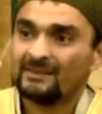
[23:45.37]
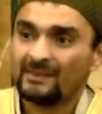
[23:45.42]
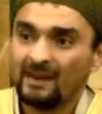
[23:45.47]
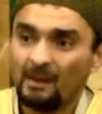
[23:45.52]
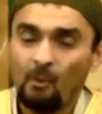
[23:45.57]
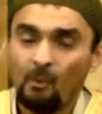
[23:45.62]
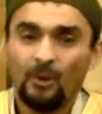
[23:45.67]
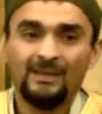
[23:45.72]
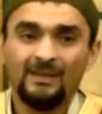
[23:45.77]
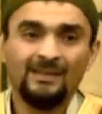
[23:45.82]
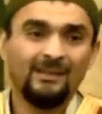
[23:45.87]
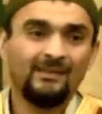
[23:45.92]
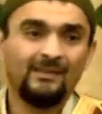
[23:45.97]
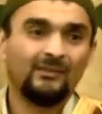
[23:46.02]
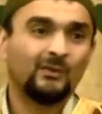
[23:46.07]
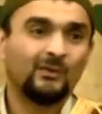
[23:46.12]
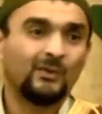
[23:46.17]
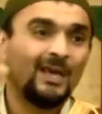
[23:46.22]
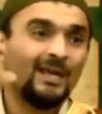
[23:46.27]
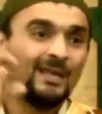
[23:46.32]
Someone
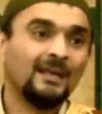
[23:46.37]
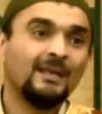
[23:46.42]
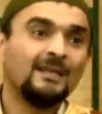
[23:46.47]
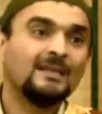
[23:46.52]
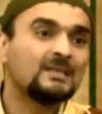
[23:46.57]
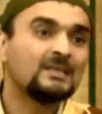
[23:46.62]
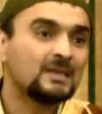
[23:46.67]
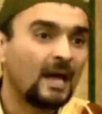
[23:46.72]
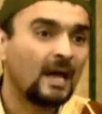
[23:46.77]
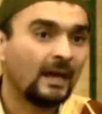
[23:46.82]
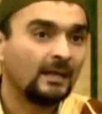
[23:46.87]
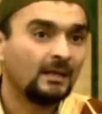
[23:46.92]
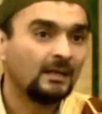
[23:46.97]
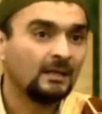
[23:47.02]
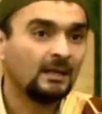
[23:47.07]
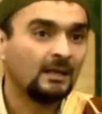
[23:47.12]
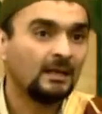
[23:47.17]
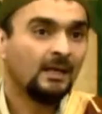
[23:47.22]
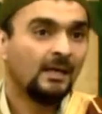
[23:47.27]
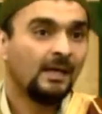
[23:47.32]
needs to get inside
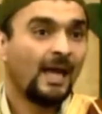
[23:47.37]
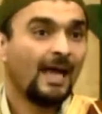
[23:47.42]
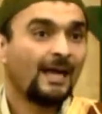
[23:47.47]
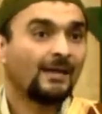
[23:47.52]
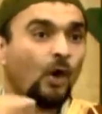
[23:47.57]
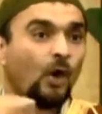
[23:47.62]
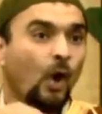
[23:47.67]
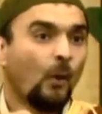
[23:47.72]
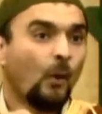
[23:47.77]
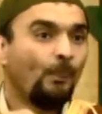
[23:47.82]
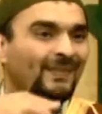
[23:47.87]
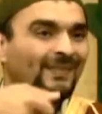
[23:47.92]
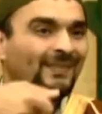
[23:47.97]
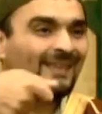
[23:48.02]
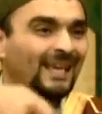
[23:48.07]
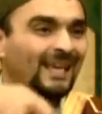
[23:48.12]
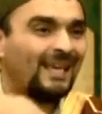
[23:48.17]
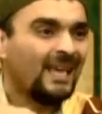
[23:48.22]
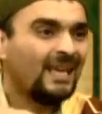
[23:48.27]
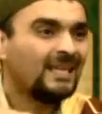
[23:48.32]
and open
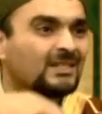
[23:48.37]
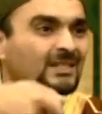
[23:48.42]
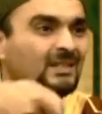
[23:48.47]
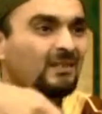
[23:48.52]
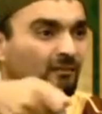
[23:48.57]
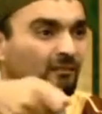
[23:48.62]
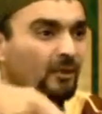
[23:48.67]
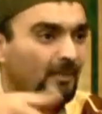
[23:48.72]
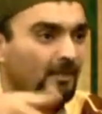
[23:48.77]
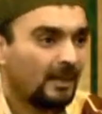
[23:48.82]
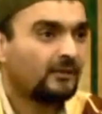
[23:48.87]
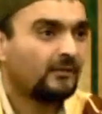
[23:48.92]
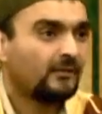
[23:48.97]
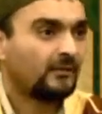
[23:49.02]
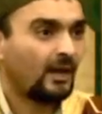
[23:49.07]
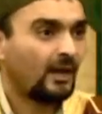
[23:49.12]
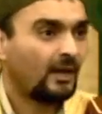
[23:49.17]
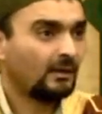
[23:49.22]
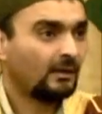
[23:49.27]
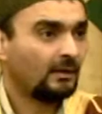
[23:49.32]
the gate from
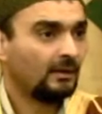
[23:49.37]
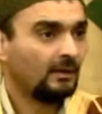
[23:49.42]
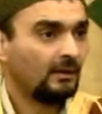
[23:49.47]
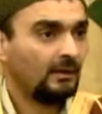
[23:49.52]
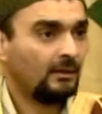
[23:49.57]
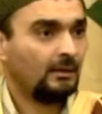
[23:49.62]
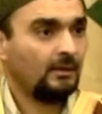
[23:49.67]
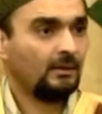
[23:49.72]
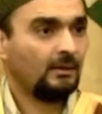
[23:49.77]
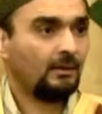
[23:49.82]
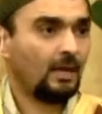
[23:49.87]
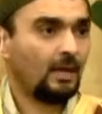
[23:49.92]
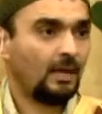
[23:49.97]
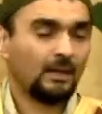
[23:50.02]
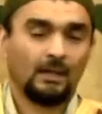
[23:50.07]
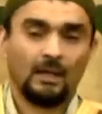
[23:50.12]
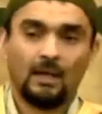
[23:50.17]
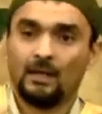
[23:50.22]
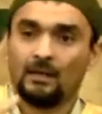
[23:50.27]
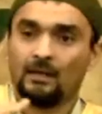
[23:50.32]
inside.
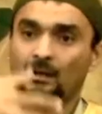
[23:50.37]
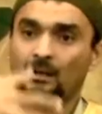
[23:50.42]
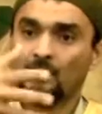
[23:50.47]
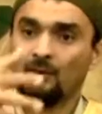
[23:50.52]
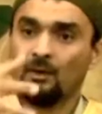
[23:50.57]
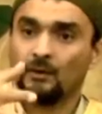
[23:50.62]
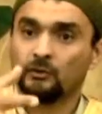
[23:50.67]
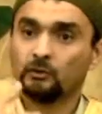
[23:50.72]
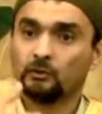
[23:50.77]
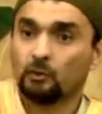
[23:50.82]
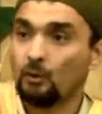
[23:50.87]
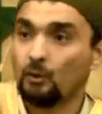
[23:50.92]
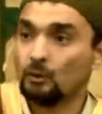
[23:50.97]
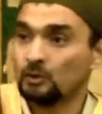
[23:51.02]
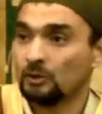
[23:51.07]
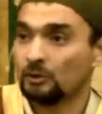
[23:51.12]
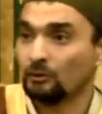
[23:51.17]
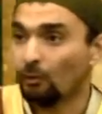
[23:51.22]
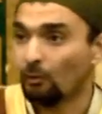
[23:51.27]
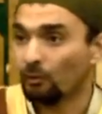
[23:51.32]
Kind of like, you know,
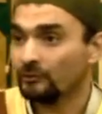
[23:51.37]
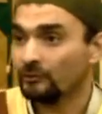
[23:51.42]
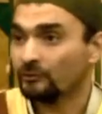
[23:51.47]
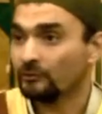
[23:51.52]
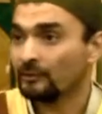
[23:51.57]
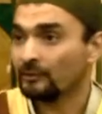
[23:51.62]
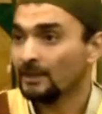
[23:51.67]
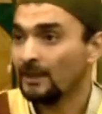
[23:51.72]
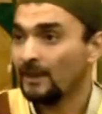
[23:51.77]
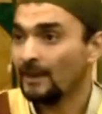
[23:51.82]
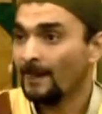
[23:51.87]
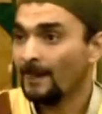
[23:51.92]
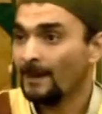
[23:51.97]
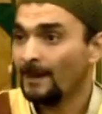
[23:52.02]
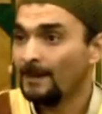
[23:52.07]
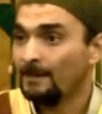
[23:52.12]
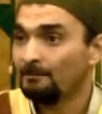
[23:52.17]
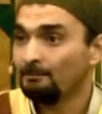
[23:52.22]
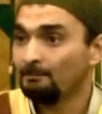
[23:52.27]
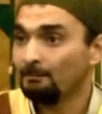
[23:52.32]
Trojan Wars.
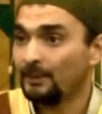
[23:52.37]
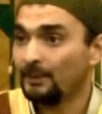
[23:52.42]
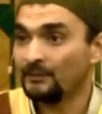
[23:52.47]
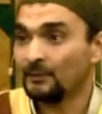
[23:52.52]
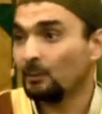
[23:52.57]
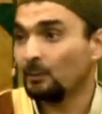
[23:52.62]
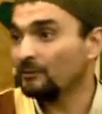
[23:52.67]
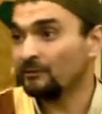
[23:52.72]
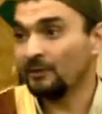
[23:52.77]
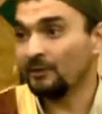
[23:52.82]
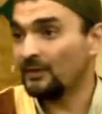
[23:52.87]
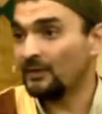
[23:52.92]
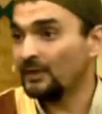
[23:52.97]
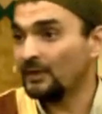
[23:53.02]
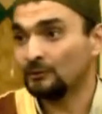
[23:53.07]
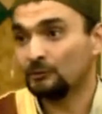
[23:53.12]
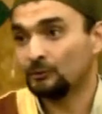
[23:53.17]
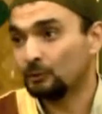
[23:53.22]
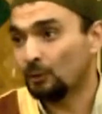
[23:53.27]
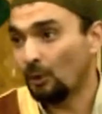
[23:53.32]
But there was
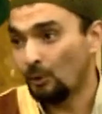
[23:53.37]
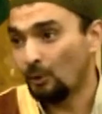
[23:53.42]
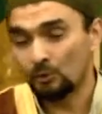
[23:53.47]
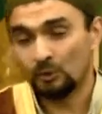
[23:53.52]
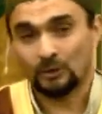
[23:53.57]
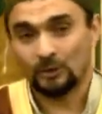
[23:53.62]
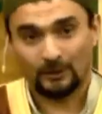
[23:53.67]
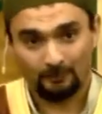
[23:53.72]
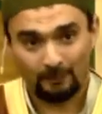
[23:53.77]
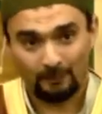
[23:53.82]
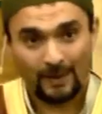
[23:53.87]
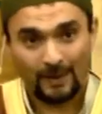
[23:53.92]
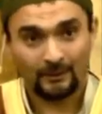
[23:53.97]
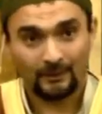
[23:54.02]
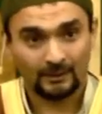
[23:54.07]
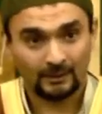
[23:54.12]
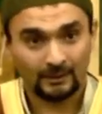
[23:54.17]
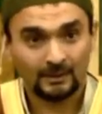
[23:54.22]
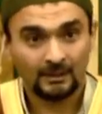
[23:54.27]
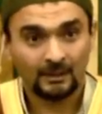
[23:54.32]
nothing Trojan about
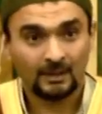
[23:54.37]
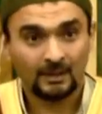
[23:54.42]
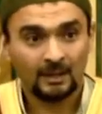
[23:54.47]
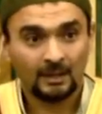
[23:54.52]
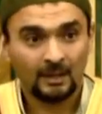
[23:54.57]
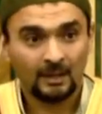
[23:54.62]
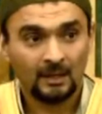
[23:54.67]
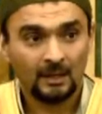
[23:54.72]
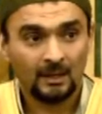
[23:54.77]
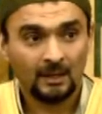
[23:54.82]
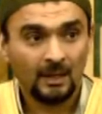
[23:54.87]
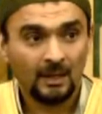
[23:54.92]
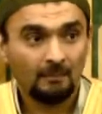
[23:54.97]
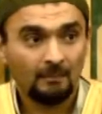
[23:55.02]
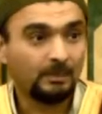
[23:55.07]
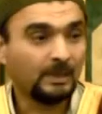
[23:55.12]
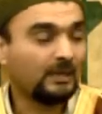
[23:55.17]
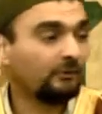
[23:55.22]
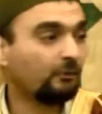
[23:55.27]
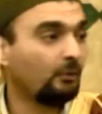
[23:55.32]
it.
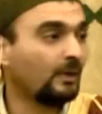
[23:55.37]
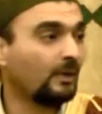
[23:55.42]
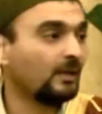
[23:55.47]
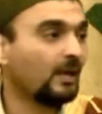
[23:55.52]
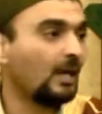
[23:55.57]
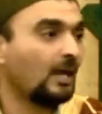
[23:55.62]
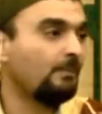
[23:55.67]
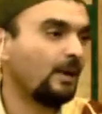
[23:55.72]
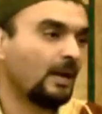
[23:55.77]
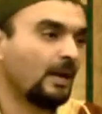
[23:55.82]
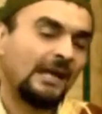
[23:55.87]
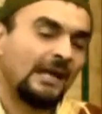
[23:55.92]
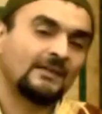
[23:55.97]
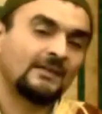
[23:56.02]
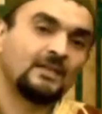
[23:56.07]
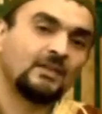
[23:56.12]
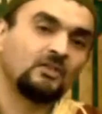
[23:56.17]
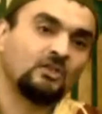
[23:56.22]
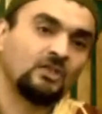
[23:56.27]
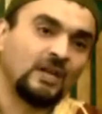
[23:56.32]
Because what
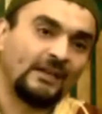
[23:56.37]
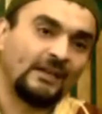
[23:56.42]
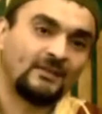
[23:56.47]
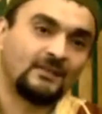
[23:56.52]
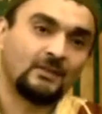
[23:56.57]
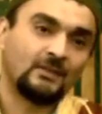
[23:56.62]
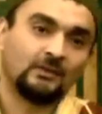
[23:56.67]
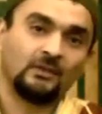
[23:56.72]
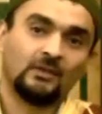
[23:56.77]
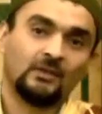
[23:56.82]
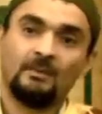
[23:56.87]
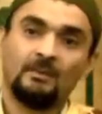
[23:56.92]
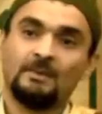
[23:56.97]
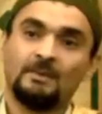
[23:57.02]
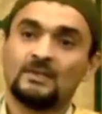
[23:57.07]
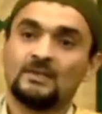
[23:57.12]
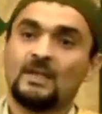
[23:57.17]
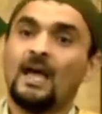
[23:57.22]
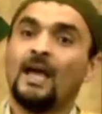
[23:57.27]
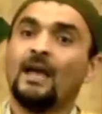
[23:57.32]
Al-Bara suggested to them
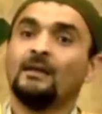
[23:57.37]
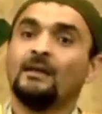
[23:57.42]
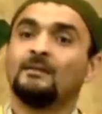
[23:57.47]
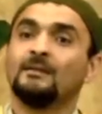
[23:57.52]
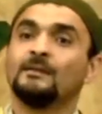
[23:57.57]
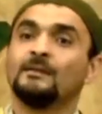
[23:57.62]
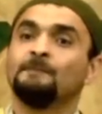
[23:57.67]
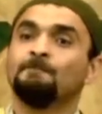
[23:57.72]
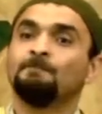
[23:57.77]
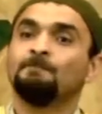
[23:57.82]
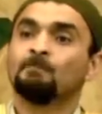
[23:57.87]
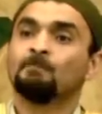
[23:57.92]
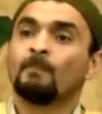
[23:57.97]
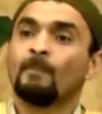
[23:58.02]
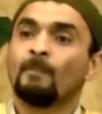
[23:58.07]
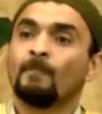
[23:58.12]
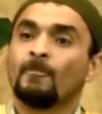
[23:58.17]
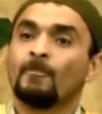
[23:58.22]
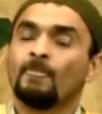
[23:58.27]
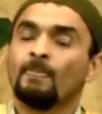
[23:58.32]
is that
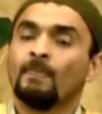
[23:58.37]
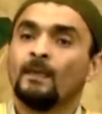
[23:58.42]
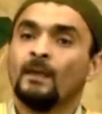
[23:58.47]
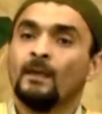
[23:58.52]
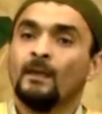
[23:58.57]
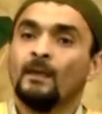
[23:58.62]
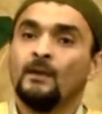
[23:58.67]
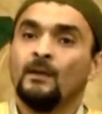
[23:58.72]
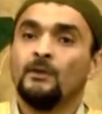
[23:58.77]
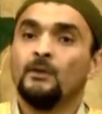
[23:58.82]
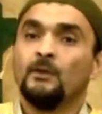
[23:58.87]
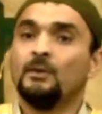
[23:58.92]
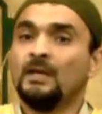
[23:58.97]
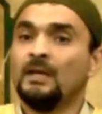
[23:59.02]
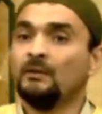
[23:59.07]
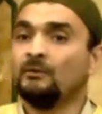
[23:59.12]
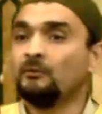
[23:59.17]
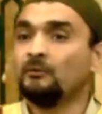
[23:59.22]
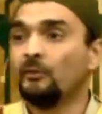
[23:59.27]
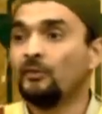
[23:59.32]
you
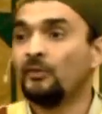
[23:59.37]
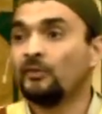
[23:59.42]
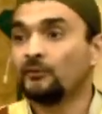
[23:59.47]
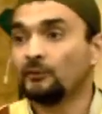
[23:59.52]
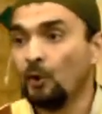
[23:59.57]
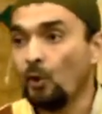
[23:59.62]
need to